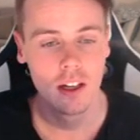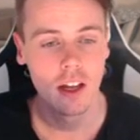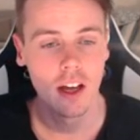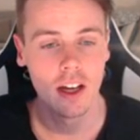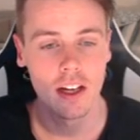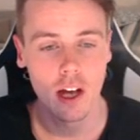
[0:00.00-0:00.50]

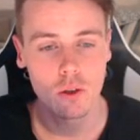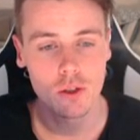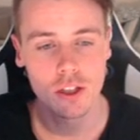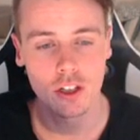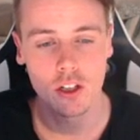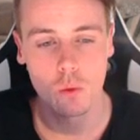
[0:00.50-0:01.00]
And I
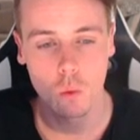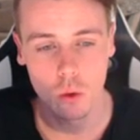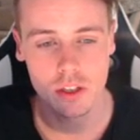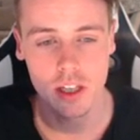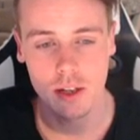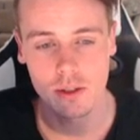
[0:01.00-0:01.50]
also got
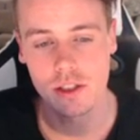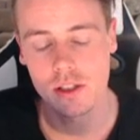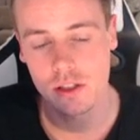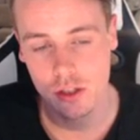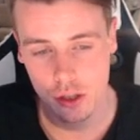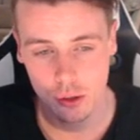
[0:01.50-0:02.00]

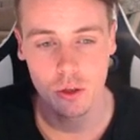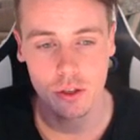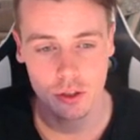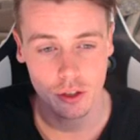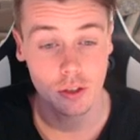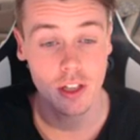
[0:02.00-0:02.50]

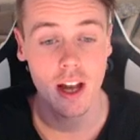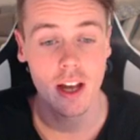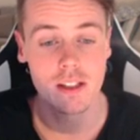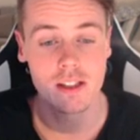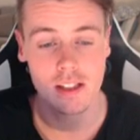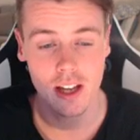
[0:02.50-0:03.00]

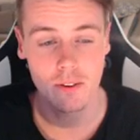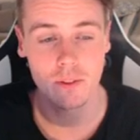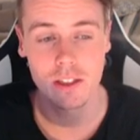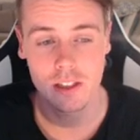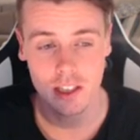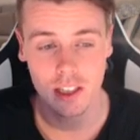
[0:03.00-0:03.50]

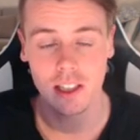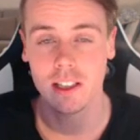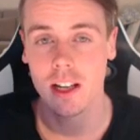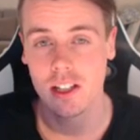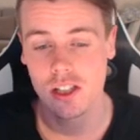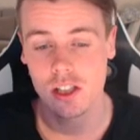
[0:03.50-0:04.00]

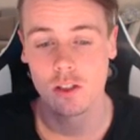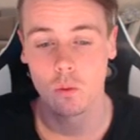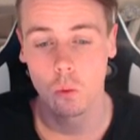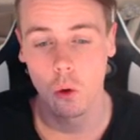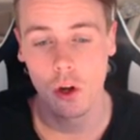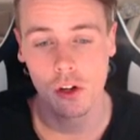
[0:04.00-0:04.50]
1,217 Essence
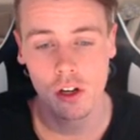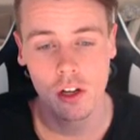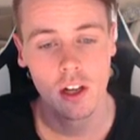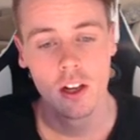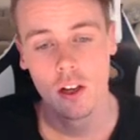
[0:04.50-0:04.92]
of Water.